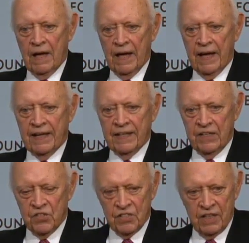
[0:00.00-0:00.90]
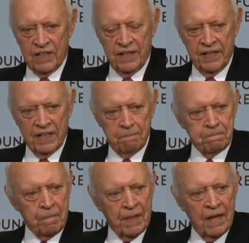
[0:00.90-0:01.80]
Uh, and he said,
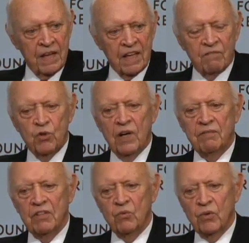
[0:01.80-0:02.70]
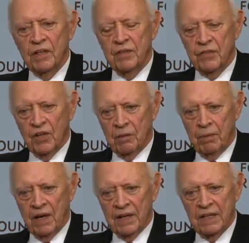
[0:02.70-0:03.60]
um, if you haven't really
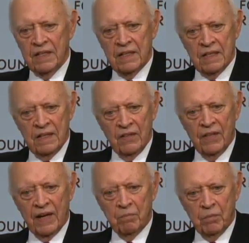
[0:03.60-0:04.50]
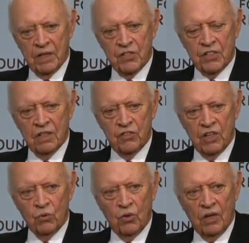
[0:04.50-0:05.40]
thought about it that much,
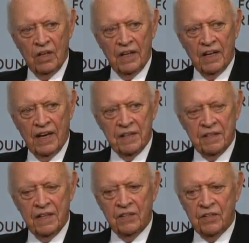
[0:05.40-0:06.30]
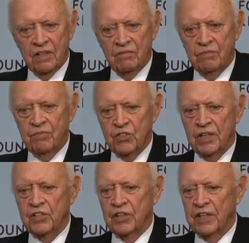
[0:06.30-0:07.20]
uh, General Clay and I think that
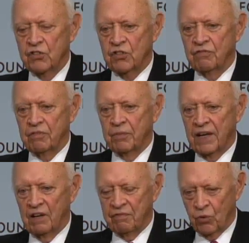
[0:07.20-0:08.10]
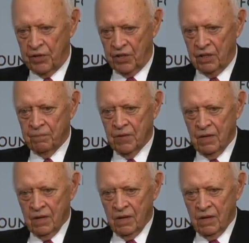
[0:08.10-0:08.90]
Senator Nixon from California